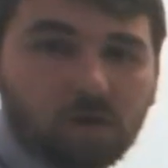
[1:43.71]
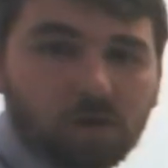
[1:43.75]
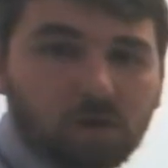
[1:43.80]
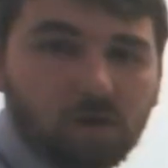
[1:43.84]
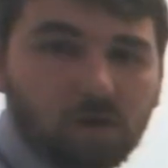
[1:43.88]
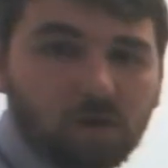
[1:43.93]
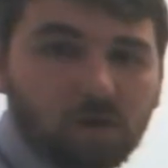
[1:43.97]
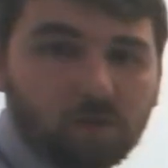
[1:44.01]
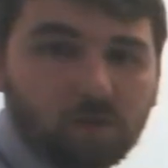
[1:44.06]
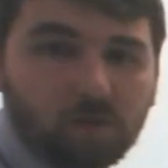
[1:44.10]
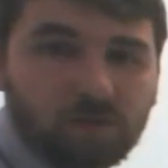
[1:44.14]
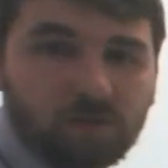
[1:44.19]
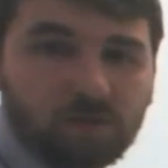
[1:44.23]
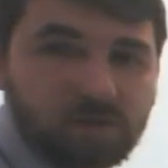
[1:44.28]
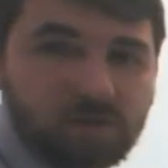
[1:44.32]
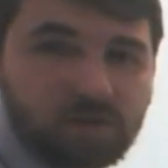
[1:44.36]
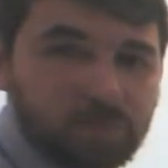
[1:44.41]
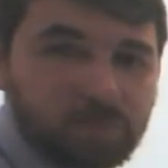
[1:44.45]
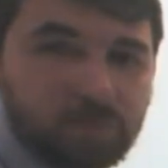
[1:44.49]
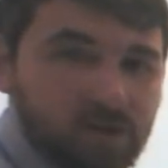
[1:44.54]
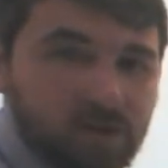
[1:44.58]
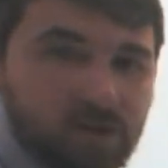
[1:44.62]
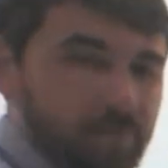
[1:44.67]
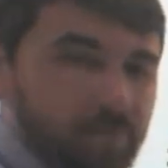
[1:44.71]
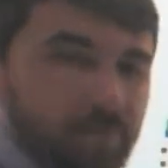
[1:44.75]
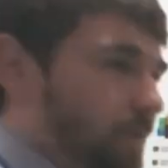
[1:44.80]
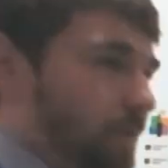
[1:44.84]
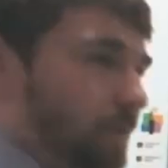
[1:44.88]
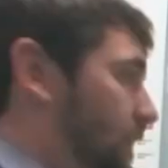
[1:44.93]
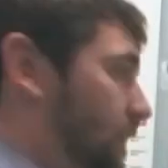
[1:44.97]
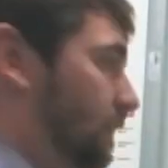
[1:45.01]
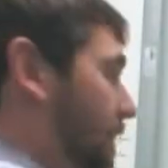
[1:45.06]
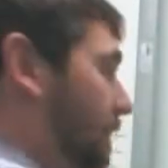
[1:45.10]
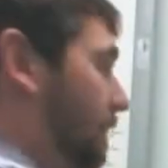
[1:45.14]
Now I'm going to double up.
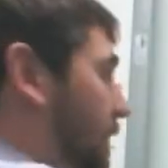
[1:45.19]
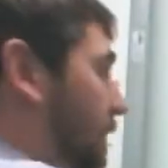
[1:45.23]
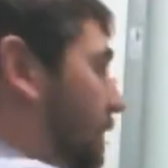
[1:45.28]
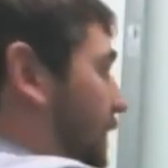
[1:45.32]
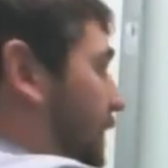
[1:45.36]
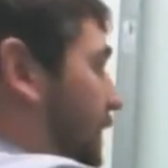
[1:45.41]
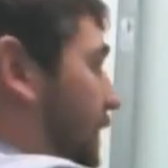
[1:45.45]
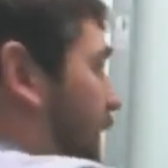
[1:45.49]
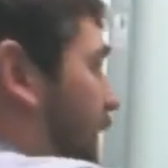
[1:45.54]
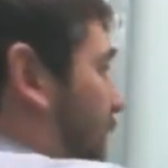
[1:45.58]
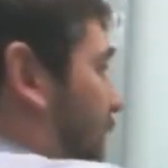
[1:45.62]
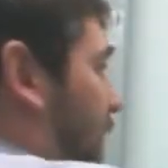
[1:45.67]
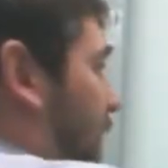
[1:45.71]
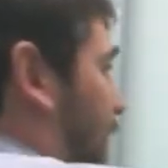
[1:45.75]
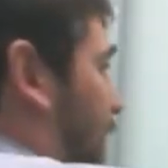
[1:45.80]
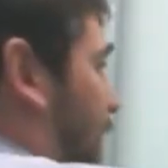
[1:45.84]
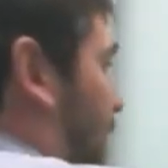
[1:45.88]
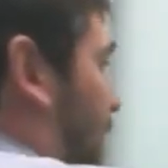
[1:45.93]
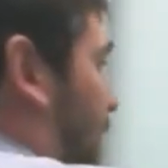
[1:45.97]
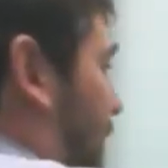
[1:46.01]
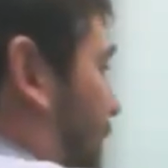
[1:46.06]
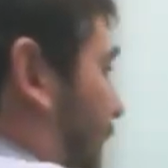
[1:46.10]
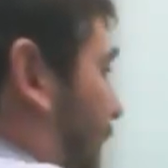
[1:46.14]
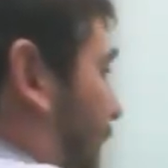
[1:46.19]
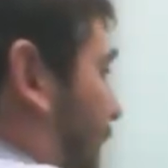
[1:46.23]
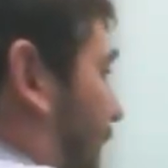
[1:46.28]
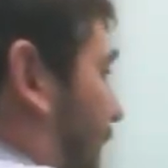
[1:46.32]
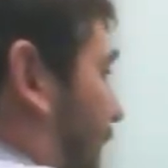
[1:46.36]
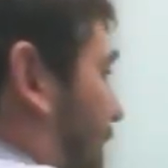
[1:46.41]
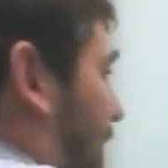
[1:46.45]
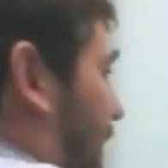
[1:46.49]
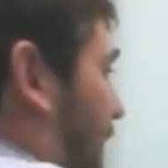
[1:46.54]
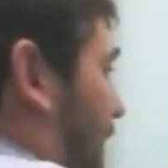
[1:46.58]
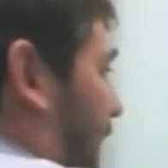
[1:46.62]

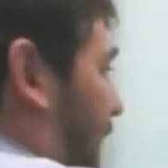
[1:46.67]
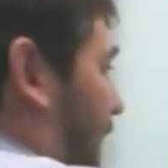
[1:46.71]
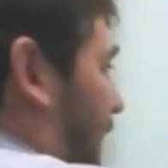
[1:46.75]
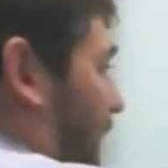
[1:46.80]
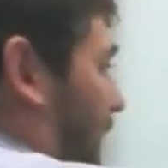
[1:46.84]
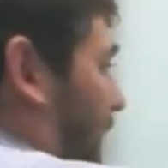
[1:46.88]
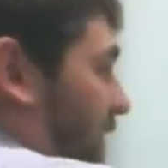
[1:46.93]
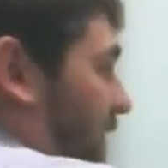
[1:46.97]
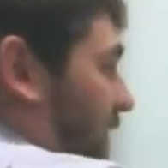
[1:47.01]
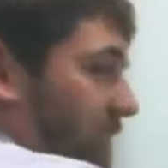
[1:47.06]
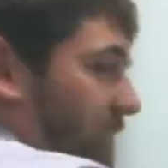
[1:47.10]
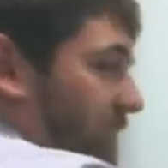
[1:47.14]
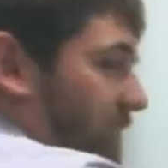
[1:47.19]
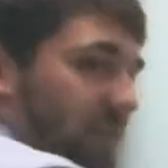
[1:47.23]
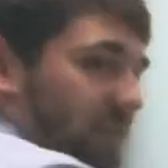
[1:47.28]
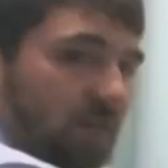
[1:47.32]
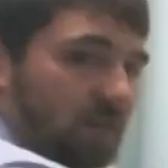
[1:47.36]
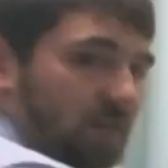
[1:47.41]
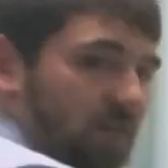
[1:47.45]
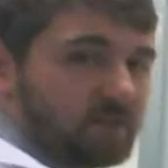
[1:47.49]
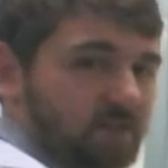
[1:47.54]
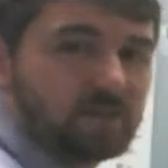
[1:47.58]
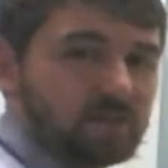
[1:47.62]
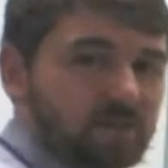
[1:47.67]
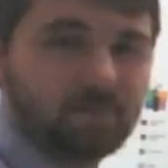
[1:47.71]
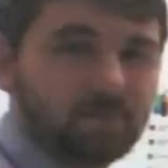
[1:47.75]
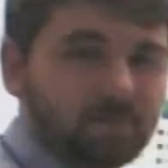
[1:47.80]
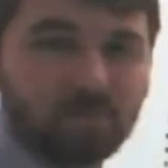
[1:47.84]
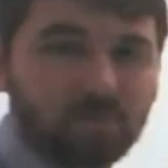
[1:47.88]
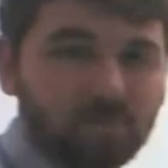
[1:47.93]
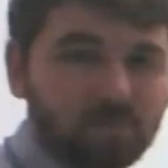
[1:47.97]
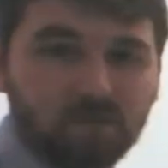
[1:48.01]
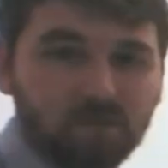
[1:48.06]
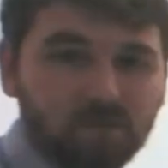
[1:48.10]
5 and 6.
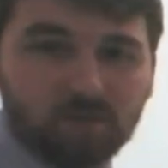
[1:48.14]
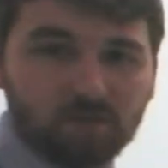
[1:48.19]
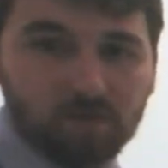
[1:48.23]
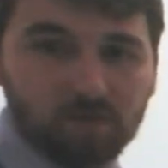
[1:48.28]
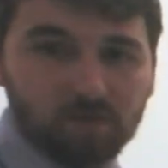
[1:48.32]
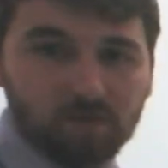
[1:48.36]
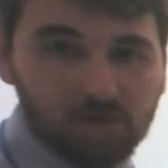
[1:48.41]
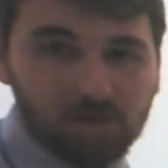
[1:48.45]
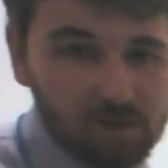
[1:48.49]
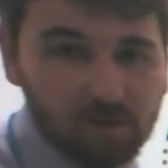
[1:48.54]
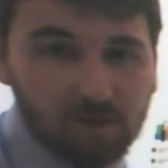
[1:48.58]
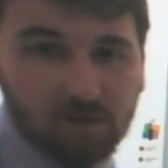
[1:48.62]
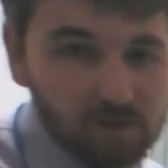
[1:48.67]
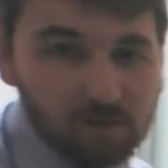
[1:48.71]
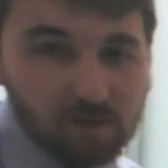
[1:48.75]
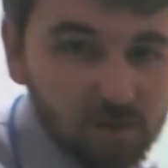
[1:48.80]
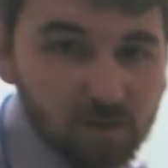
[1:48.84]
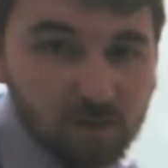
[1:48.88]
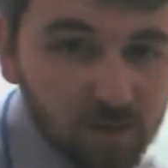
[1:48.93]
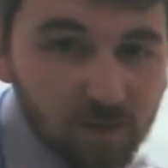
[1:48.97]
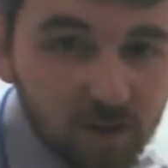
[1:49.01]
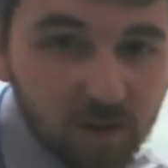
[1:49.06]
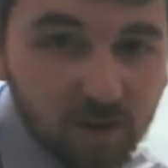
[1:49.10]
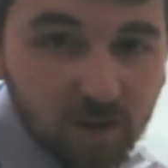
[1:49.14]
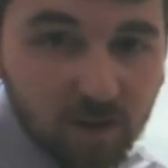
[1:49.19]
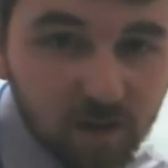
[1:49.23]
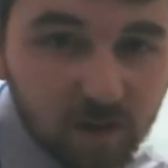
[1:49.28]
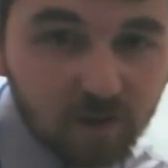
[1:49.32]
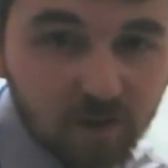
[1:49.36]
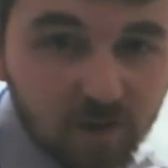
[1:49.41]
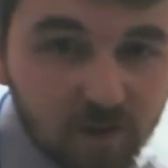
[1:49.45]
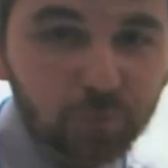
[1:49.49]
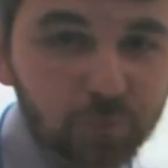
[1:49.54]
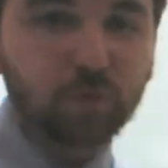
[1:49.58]

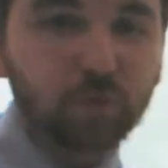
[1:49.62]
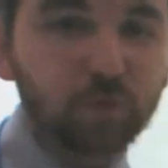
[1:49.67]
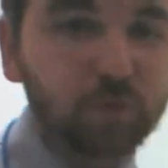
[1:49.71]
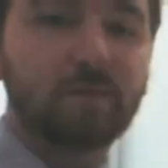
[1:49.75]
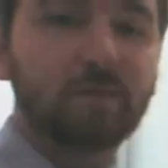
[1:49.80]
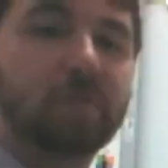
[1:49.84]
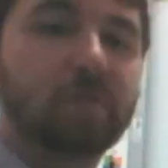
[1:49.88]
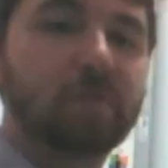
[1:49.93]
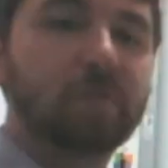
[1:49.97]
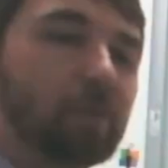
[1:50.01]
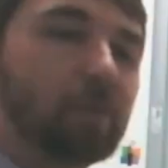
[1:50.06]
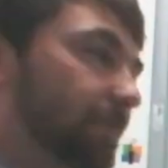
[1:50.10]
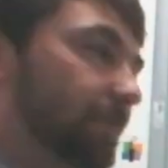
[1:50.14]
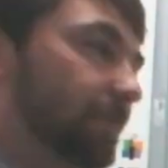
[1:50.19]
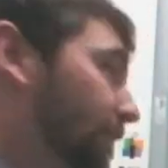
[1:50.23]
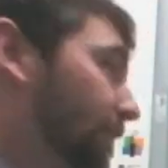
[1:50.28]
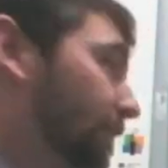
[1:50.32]
That's mostly visible.